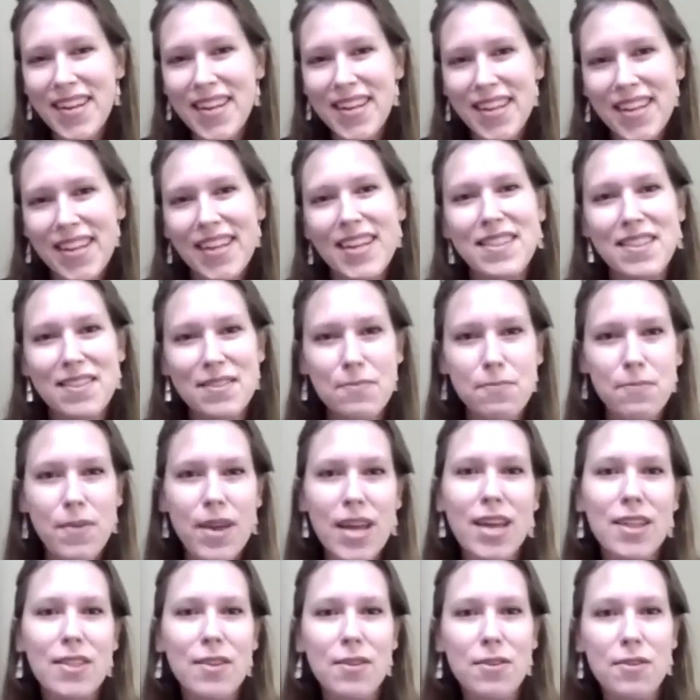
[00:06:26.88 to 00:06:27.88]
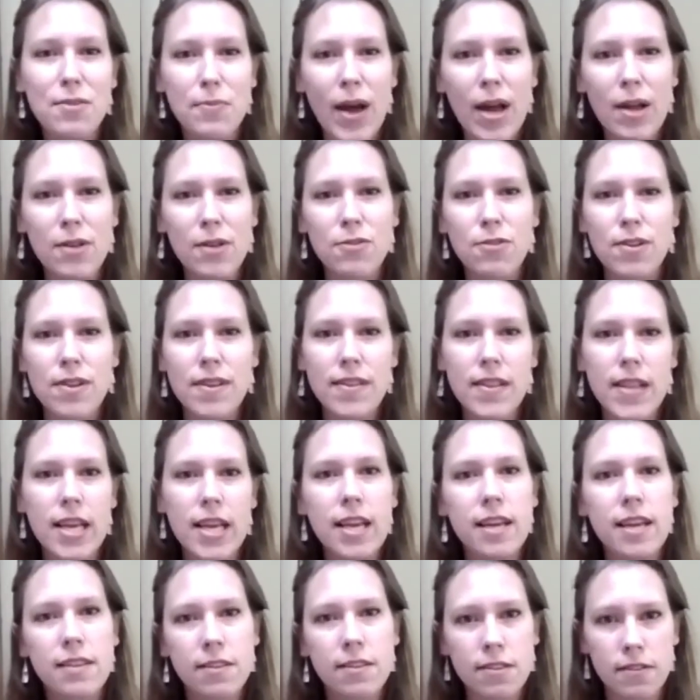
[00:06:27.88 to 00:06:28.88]
get to make those boundaries. They
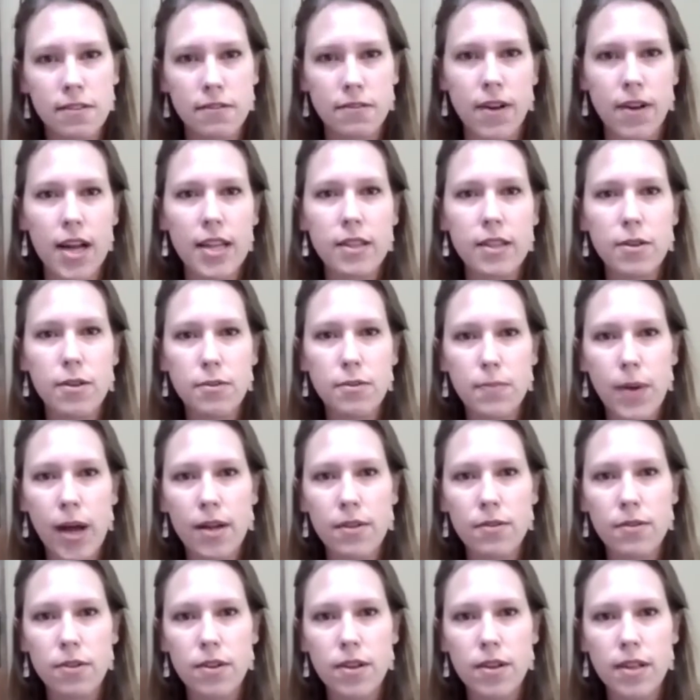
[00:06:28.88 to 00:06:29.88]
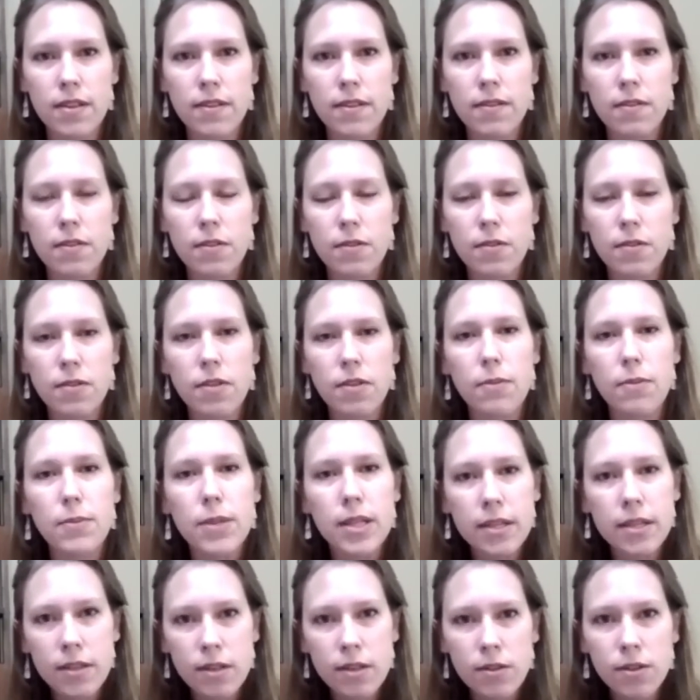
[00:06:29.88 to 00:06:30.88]
get to define those boundaries. So
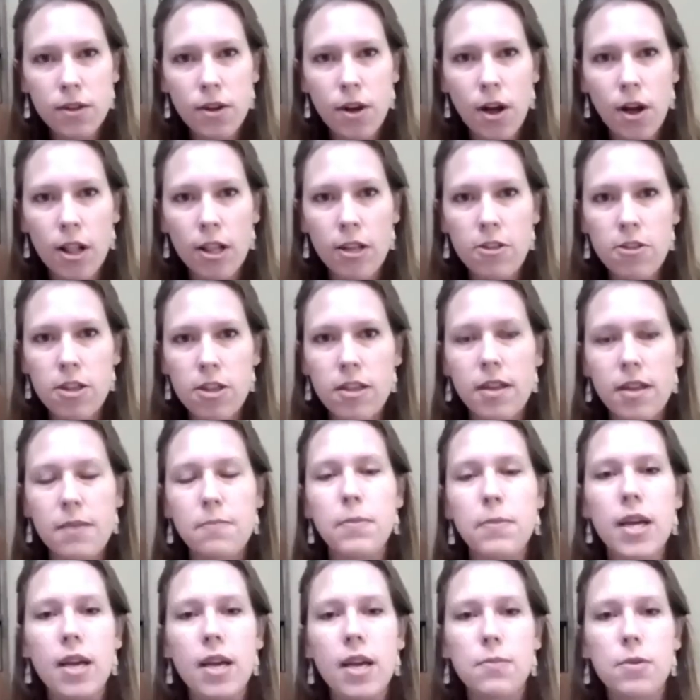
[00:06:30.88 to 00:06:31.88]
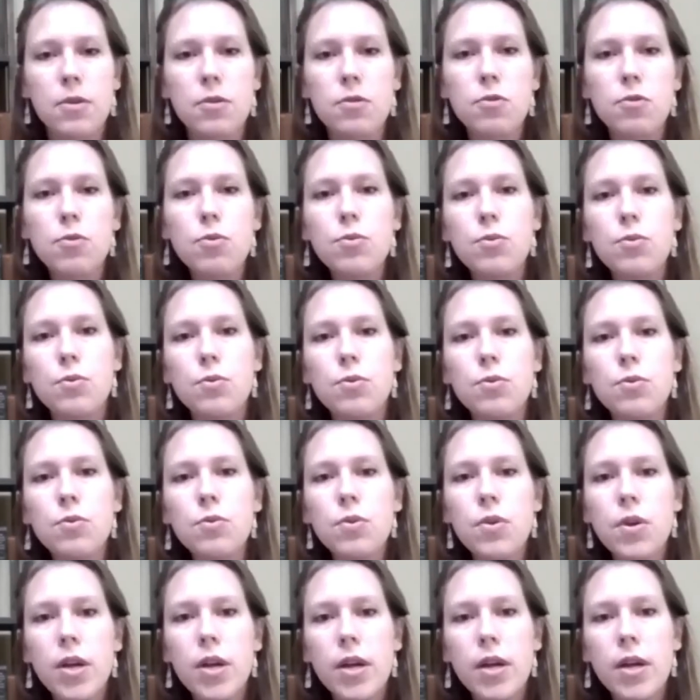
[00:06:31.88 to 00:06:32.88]
political ecology then becomes a
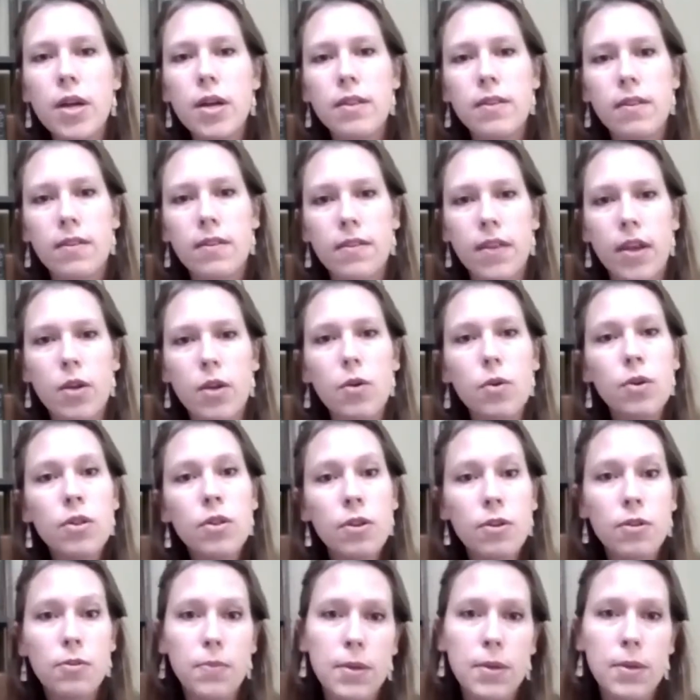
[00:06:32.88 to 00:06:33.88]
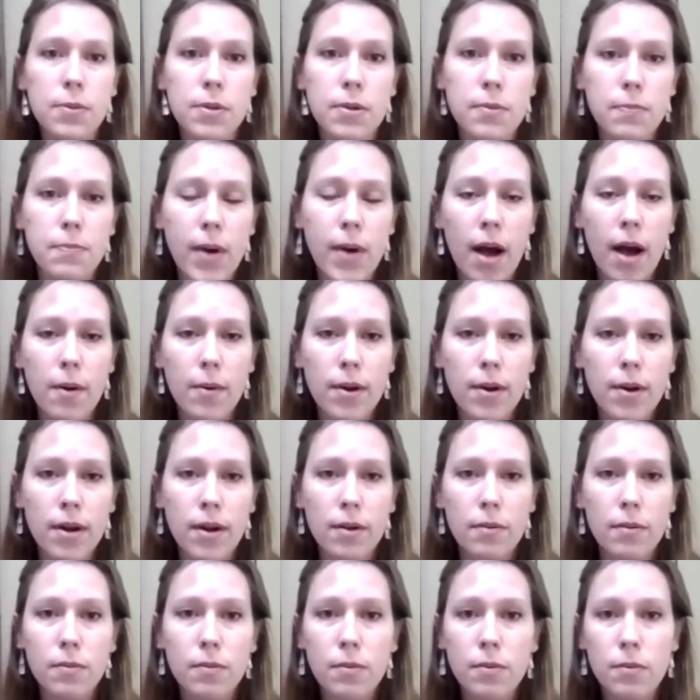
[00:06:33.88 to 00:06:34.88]
tool to say, who are those people in
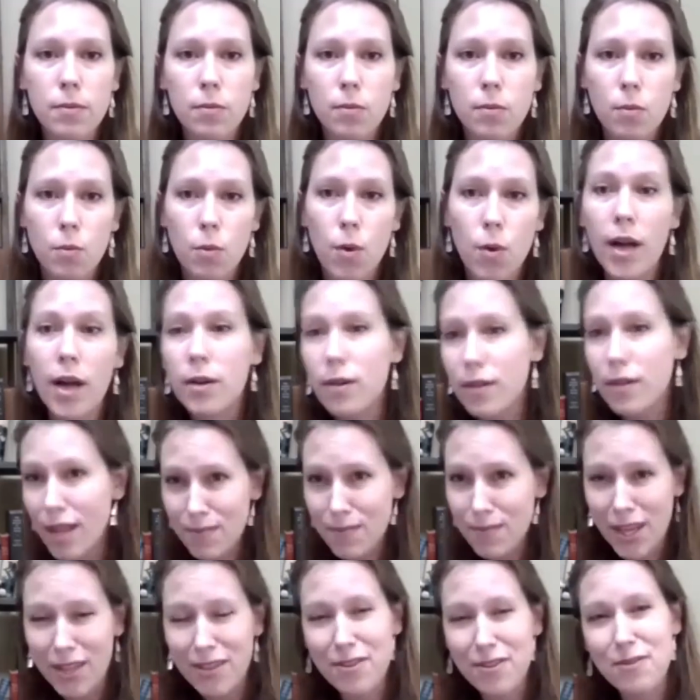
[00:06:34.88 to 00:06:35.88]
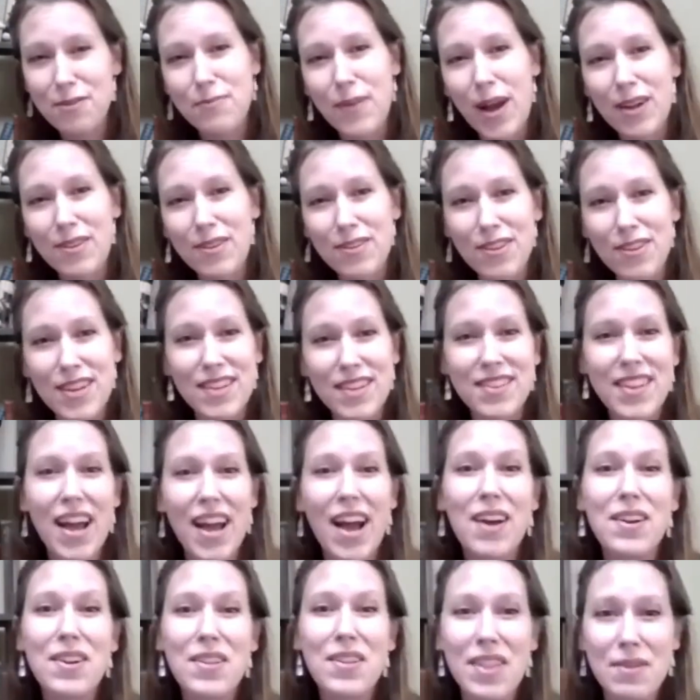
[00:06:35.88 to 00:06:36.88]
power? Why do they make those boundaries?
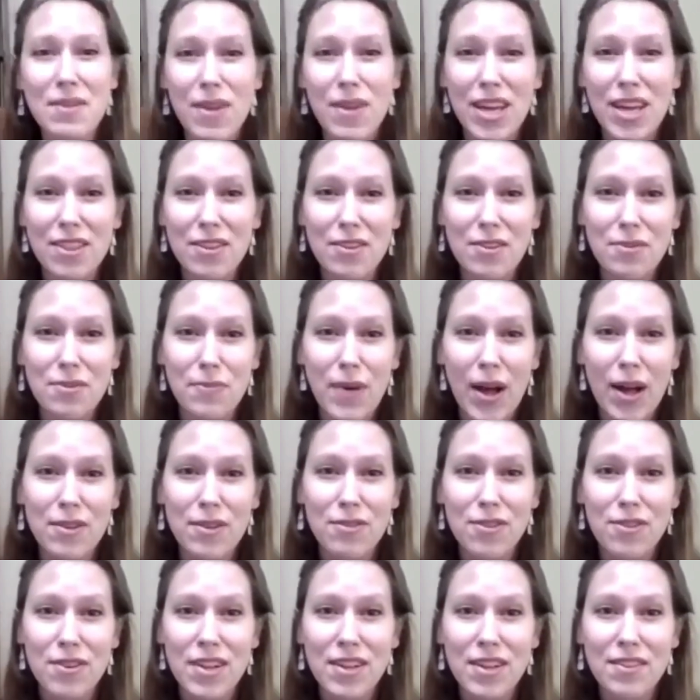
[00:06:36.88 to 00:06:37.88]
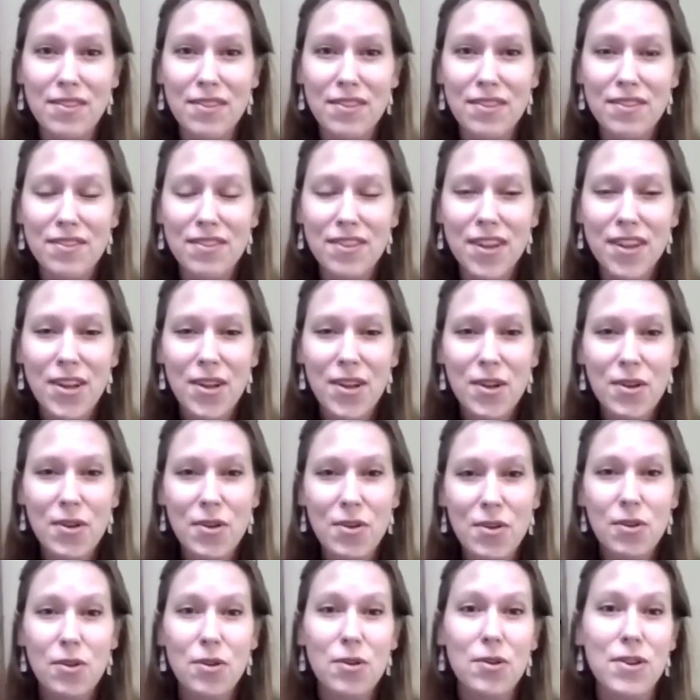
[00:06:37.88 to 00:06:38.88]
How do they make those boundaries?
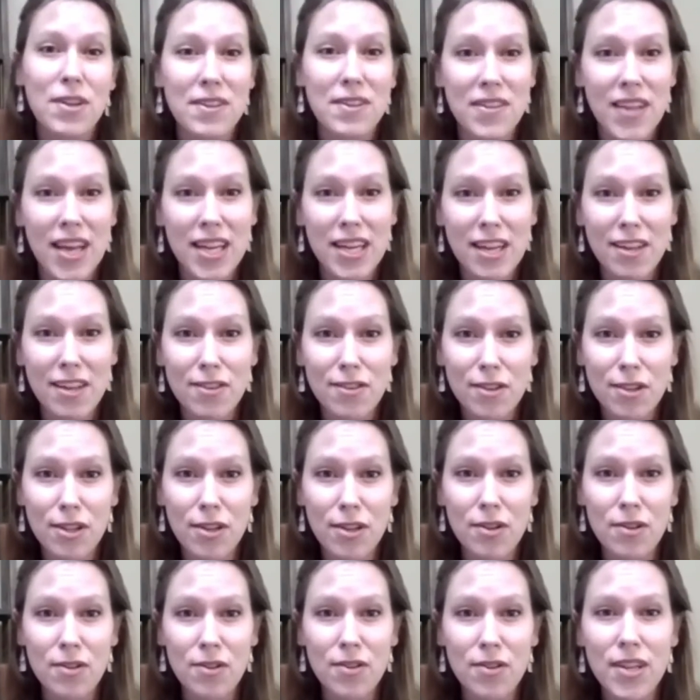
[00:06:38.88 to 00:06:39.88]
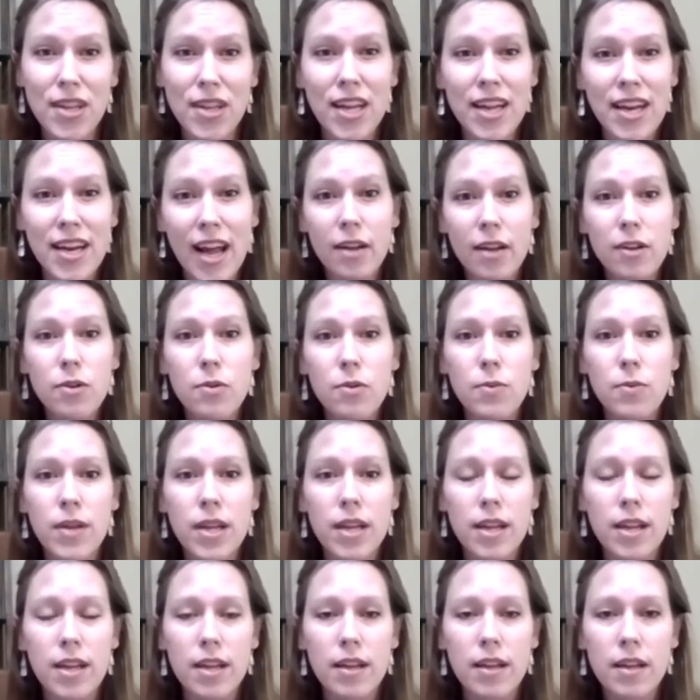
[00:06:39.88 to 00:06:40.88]
Who does that exclude? And how do
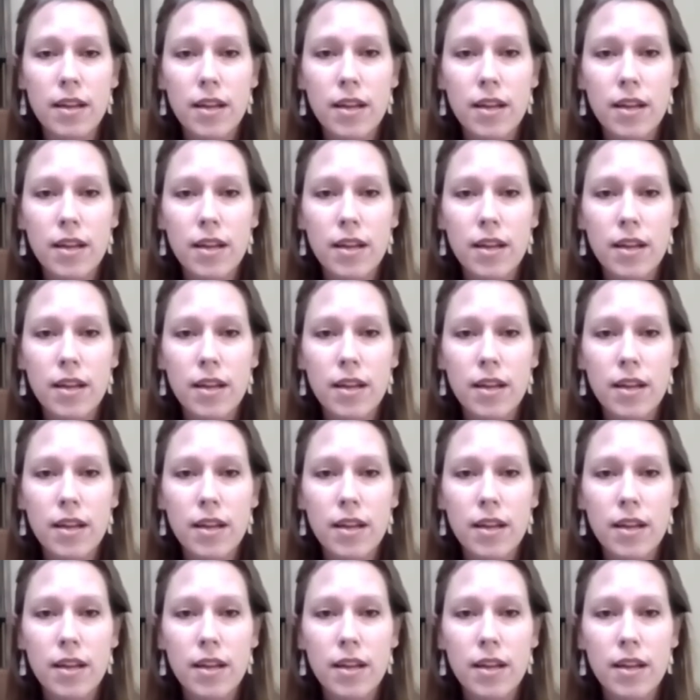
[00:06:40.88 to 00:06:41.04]
we